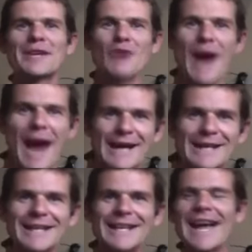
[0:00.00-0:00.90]

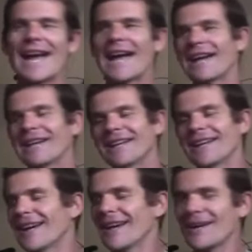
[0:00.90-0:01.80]
crack. And
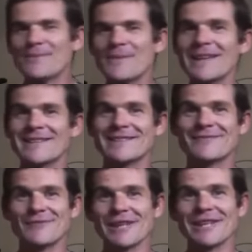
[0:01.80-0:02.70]
it's
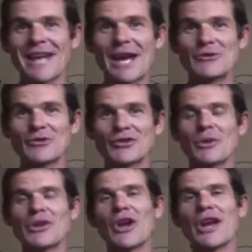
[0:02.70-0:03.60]
really dangerous. And
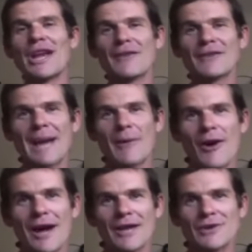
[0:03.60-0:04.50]
when you don't eat enough
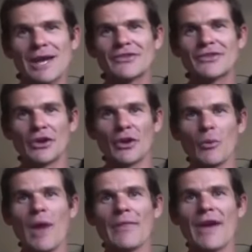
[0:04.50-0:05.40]
carbohydrates, you're going
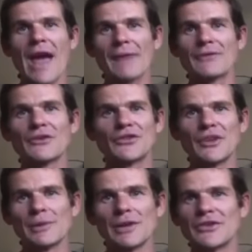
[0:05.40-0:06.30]
to want to have the
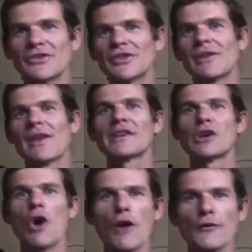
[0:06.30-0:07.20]
stimulants. Instead of having
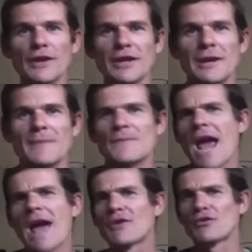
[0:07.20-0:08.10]
coffee, you
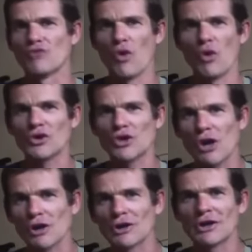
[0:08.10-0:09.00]
have your raw
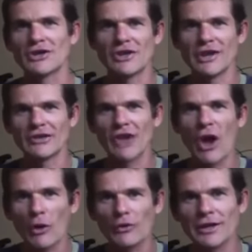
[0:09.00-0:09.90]
chocolate because you think it's
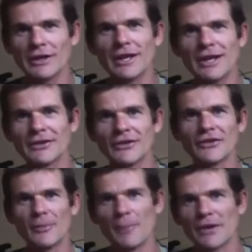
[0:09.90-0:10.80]
healthy because
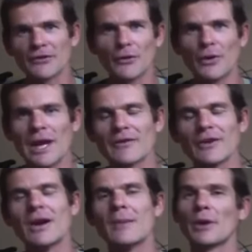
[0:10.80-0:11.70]
it's the best food
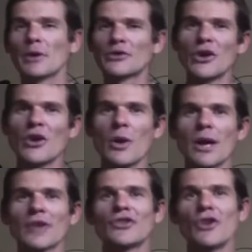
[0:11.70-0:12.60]
ever. But I'll tell you
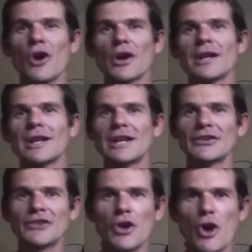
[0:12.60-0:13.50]
what, it's not.
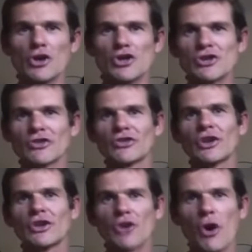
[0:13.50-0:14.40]
It's a noxious,
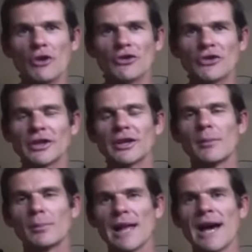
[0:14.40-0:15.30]
toxic
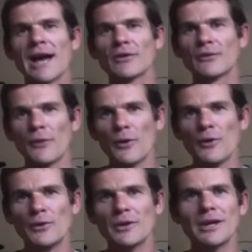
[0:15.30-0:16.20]
plant
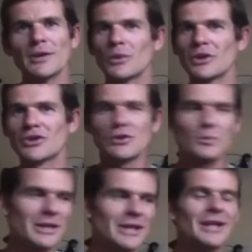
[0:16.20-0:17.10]
food which should
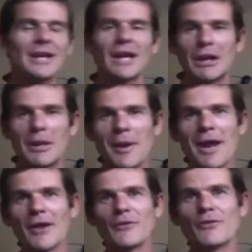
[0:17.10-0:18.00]
be
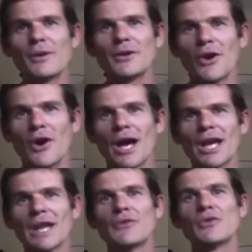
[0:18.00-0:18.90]
eliminated from your
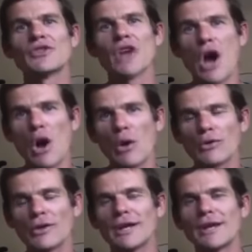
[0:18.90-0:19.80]
diet if you're into
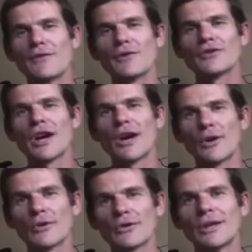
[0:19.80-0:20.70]
health. If you're into
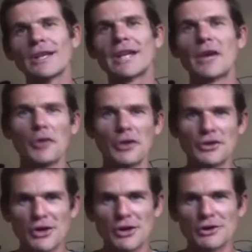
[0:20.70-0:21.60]
health, get rid of the
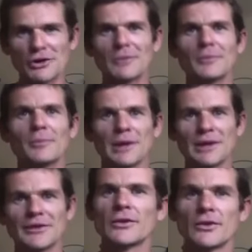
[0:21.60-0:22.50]
chocolate,
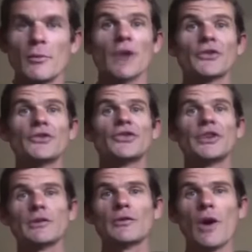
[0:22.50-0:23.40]
please. So my
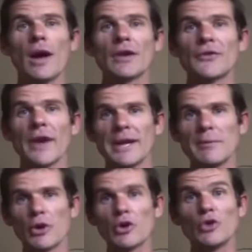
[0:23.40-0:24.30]
sincere advice for
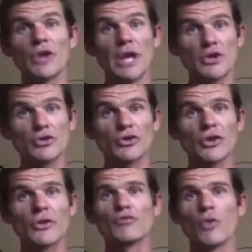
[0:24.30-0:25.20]
anybody who's
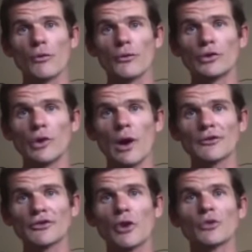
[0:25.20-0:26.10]
interested in the raw food
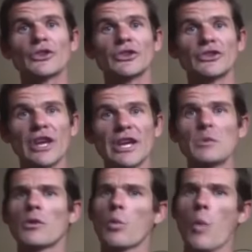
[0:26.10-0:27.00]
lifestyle,
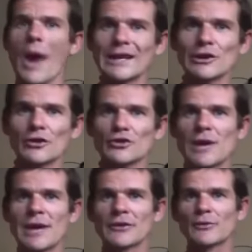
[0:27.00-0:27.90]
succeeding with weight loss
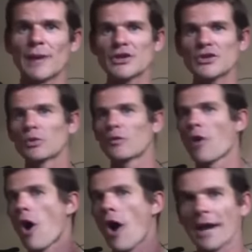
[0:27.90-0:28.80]
transformations, with
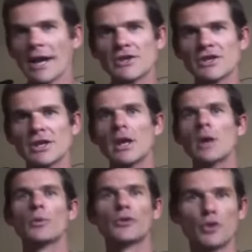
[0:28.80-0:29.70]
high energy,
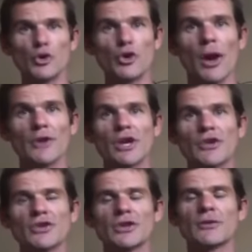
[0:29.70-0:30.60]
with good
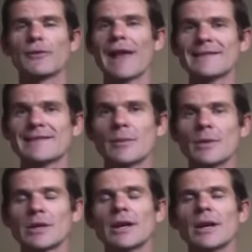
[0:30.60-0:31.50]
digestion, flat
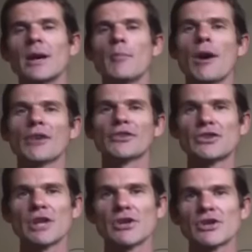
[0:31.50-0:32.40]
stomach, my
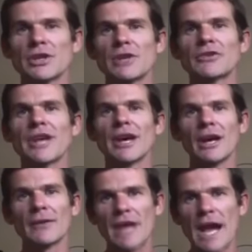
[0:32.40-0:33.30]
suggestion is get
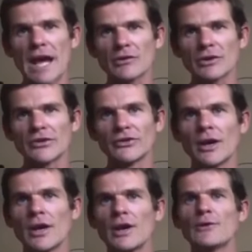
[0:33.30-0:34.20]
enough
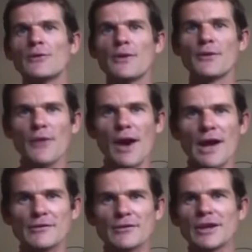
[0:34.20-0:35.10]
calories from your
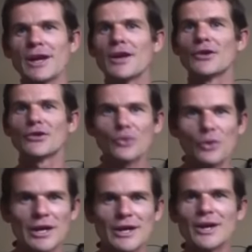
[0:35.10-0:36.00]
favorite
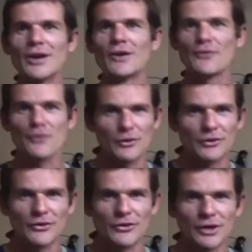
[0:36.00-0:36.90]
sweet
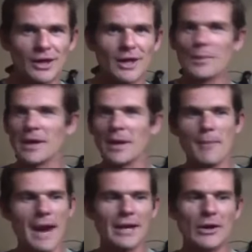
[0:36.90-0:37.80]
fruits, be it
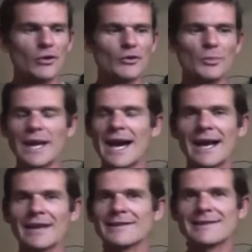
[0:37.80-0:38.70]
mangoes,
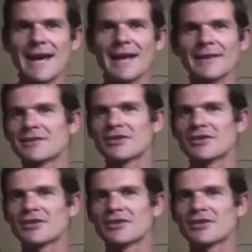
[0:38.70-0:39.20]
bananas, dates,